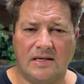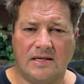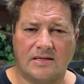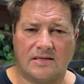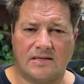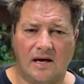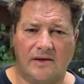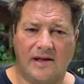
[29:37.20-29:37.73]

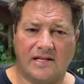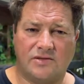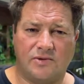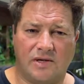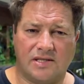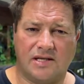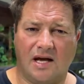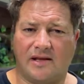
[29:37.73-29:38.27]
So that's what
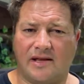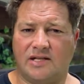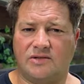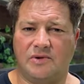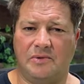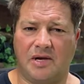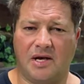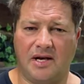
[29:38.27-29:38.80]
it's like. That's
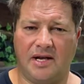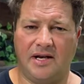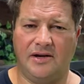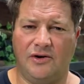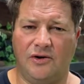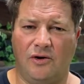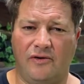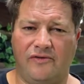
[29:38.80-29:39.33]
where we're going to end
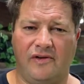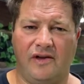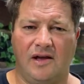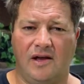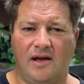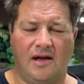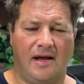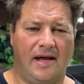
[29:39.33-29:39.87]
it off.
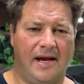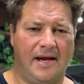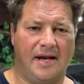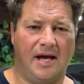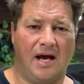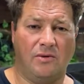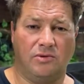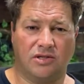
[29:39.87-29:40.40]
And
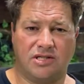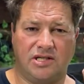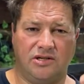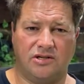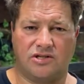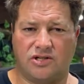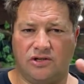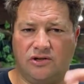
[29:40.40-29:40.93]
we'll see you
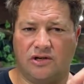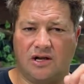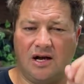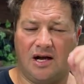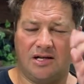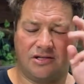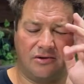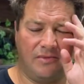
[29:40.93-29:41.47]
soon,
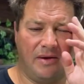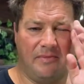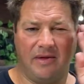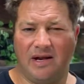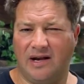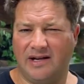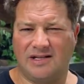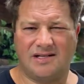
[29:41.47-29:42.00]
guys. Remember, the
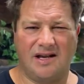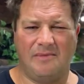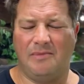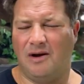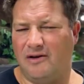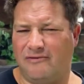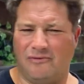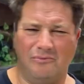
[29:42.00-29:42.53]
link's down
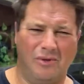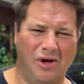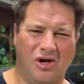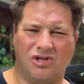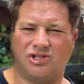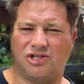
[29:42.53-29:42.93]
below for merch.